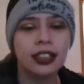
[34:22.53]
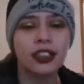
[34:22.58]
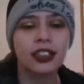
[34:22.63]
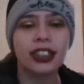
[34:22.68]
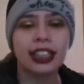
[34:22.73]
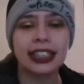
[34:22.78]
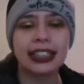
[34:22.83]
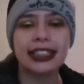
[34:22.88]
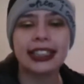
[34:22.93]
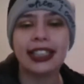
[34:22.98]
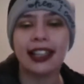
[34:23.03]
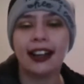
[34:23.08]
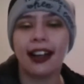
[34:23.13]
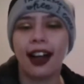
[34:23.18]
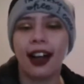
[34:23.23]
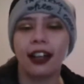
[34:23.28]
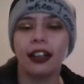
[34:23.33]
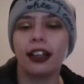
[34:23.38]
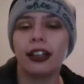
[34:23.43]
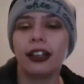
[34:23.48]
The next thing I
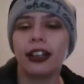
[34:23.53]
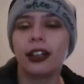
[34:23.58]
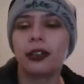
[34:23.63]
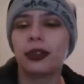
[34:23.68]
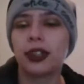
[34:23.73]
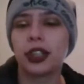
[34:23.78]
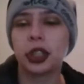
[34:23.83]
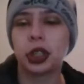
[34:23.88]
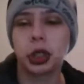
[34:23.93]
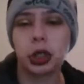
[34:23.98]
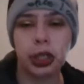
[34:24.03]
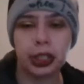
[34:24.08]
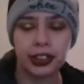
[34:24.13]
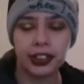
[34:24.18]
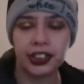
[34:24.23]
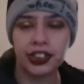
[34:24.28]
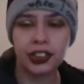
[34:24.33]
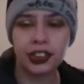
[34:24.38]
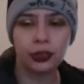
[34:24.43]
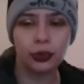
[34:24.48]
highlighted was
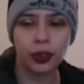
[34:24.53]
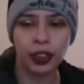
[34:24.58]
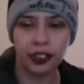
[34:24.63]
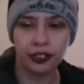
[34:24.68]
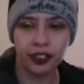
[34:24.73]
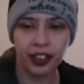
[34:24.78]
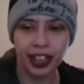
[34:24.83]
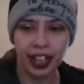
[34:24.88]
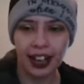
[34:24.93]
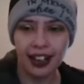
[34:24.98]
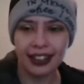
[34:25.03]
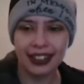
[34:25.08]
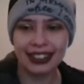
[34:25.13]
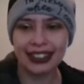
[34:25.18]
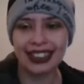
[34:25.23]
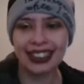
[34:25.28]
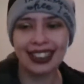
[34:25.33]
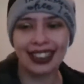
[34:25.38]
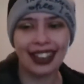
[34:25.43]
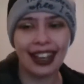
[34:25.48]
just one of the guys
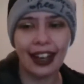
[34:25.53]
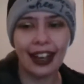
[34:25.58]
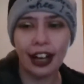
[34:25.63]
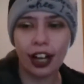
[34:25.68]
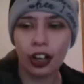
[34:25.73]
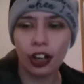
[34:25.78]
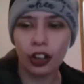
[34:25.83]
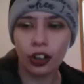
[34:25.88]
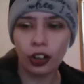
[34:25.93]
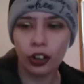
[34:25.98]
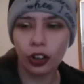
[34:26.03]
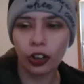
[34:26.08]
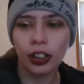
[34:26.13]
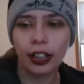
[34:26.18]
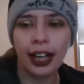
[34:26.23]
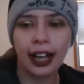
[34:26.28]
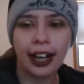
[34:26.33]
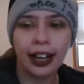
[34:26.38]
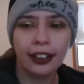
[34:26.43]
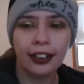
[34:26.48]
saying, "Yeah, our girl
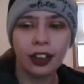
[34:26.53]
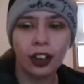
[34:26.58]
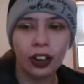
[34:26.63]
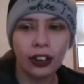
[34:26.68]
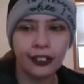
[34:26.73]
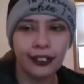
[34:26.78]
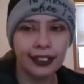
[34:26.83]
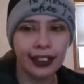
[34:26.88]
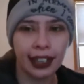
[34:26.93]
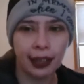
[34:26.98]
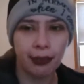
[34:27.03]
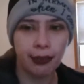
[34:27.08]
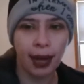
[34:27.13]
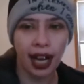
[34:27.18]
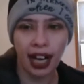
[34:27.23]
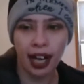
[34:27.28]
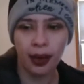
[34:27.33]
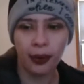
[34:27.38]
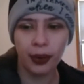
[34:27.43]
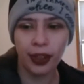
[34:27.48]
had all the damn
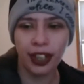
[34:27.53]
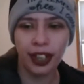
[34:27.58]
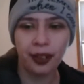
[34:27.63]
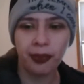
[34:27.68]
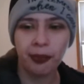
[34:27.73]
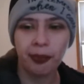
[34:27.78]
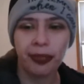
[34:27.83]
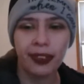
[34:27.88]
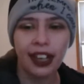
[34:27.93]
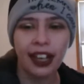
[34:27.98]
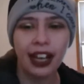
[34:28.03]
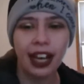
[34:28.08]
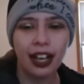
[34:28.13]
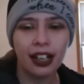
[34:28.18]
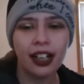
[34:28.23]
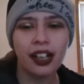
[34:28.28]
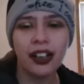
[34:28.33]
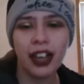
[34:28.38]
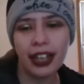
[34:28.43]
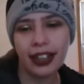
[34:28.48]
power."
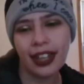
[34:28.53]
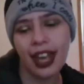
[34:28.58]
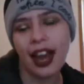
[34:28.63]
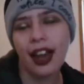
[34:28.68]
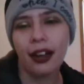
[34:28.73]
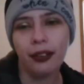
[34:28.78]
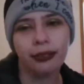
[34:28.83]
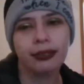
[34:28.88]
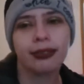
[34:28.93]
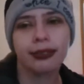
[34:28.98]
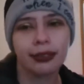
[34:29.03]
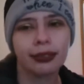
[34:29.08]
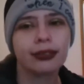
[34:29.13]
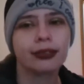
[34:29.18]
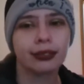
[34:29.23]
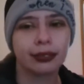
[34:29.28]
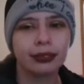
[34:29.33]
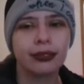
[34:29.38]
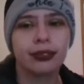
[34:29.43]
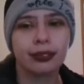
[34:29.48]
And I like that.
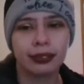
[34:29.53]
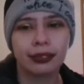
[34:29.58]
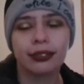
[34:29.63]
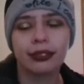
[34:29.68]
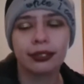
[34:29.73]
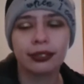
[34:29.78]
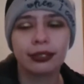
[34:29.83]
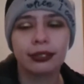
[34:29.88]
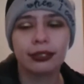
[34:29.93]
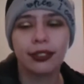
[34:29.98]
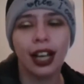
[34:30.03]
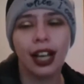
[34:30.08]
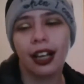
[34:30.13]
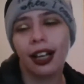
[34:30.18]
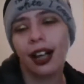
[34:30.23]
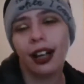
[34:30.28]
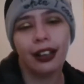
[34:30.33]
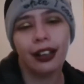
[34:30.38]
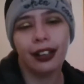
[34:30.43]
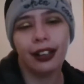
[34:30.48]

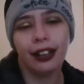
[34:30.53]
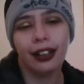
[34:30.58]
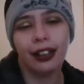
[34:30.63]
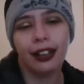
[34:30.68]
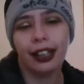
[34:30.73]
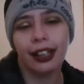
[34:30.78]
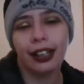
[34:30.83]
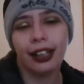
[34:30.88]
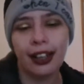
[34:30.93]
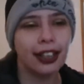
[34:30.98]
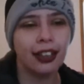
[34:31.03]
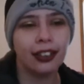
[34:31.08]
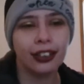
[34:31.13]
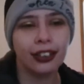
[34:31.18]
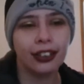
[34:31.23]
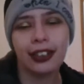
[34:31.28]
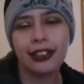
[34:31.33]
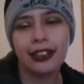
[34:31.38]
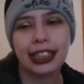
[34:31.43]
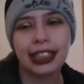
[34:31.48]
I like that. I don't
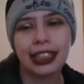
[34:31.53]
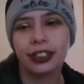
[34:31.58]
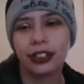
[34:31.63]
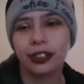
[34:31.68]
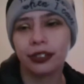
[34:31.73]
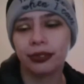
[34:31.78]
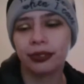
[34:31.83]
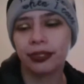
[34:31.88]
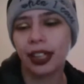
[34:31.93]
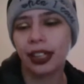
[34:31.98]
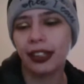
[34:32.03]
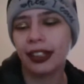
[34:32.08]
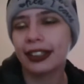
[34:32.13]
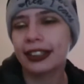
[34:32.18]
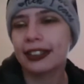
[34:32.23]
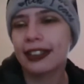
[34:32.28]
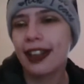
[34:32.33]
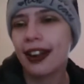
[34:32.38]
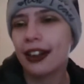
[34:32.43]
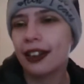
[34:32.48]
know, that was cute. I
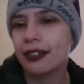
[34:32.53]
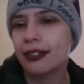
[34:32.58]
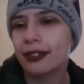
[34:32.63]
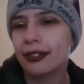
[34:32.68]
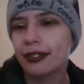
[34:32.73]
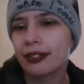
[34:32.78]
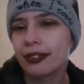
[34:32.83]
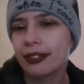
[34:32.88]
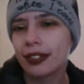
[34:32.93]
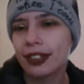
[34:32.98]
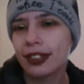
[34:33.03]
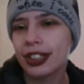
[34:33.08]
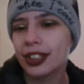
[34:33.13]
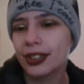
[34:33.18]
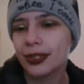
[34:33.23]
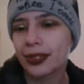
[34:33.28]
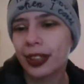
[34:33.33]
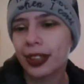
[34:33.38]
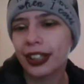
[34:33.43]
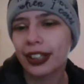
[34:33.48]
liked that. It
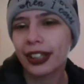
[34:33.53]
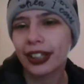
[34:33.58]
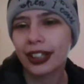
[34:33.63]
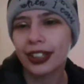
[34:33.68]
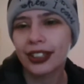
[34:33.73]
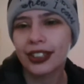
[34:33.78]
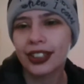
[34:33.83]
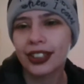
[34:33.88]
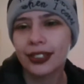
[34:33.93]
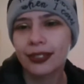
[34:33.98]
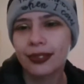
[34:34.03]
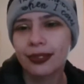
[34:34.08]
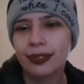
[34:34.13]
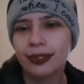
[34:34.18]
is what it is.